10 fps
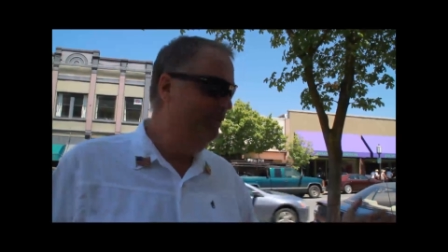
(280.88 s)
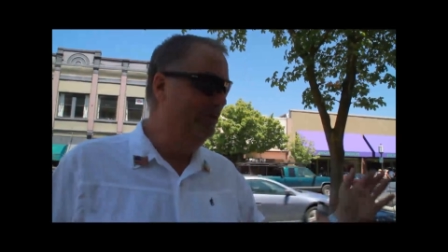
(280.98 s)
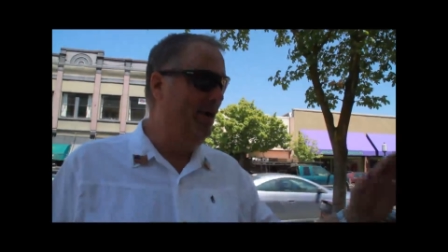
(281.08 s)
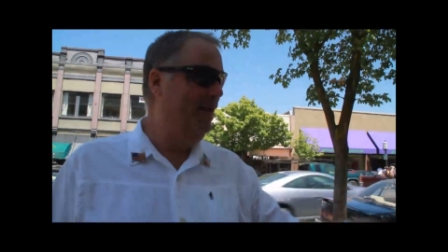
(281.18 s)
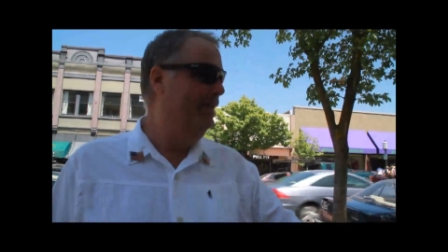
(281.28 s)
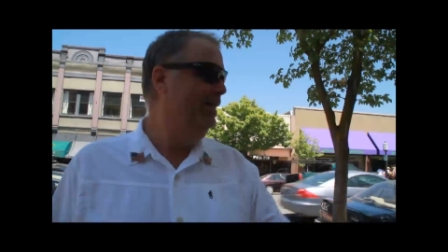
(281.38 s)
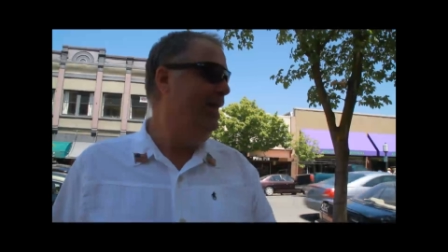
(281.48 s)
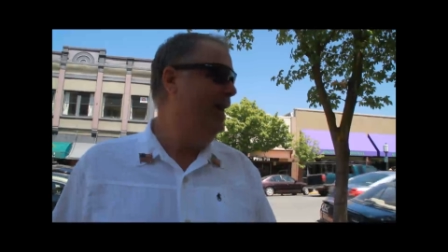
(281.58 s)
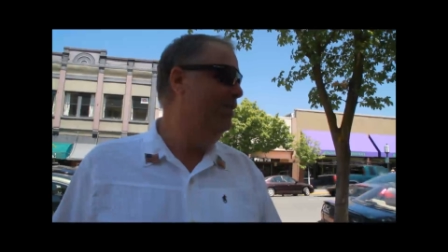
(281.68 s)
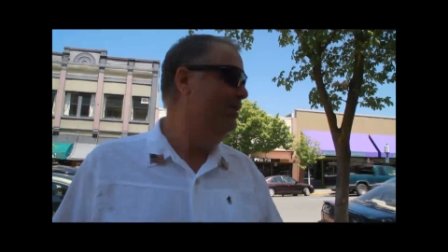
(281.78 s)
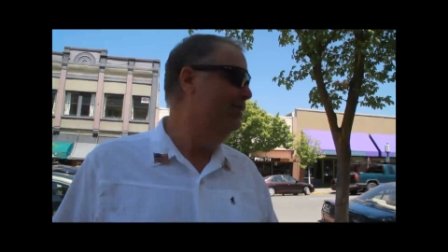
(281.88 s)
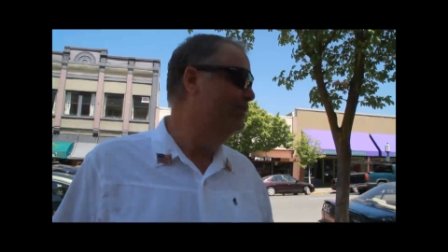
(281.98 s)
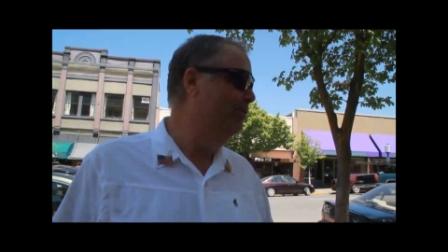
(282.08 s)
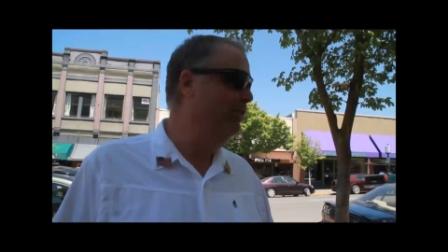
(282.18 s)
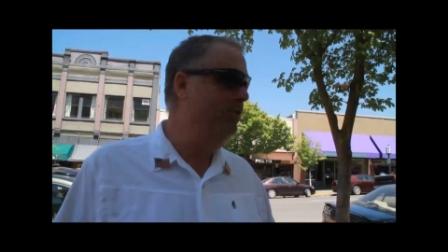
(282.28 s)
Brought it together,
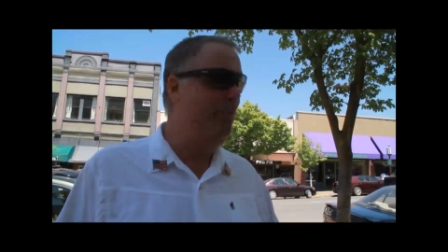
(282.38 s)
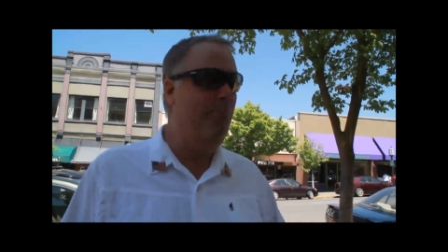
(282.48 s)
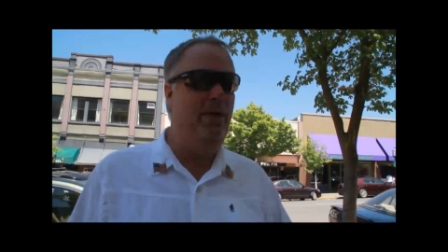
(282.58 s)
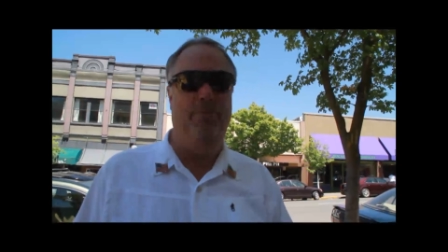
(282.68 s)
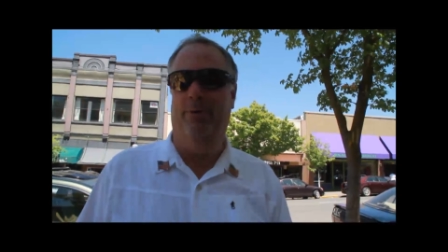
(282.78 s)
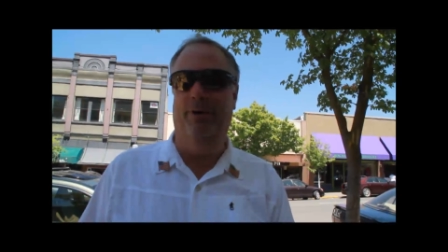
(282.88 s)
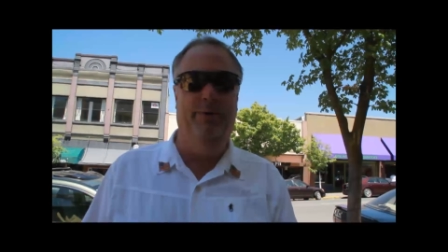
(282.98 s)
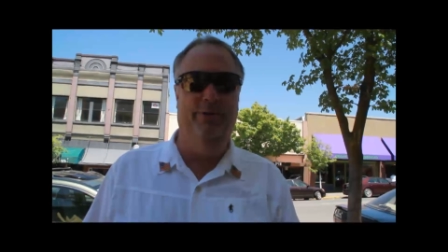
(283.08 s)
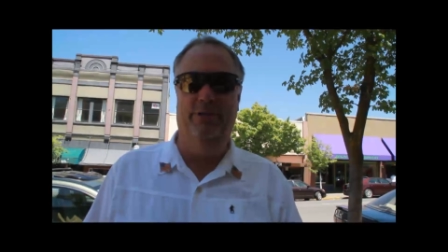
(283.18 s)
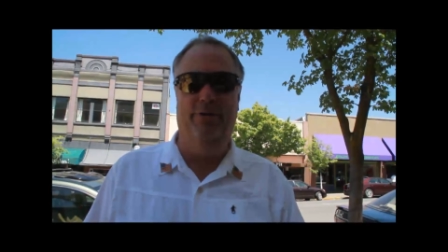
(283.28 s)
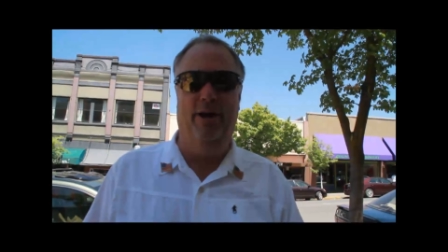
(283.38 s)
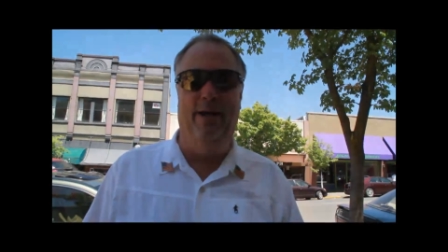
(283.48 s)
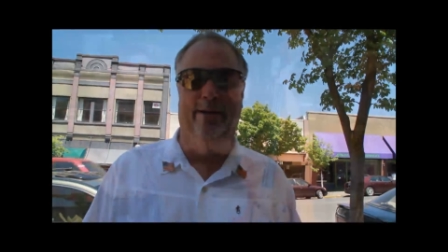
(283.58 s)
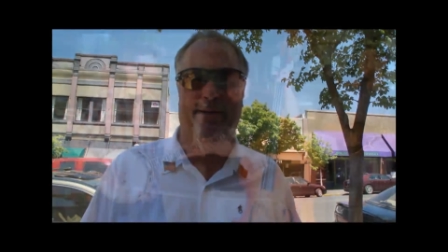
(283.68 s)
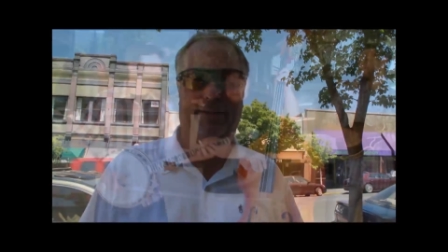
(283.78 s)
just a group of people. It was just great.